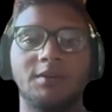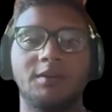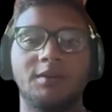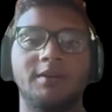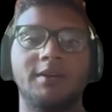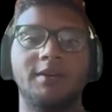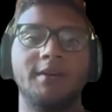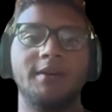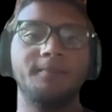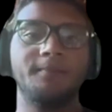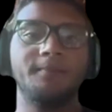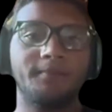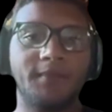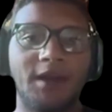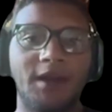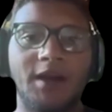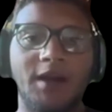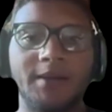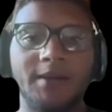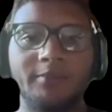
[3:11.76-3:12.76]
All right,
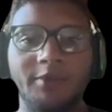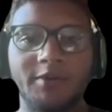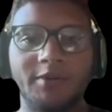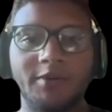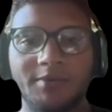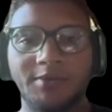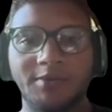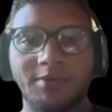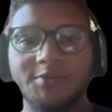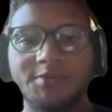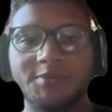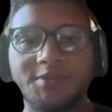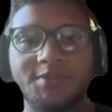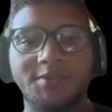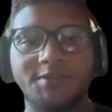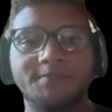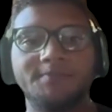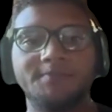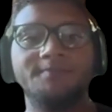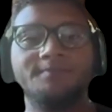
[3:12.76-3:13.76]
the hybrid
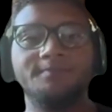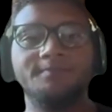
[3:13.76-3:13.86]
approach.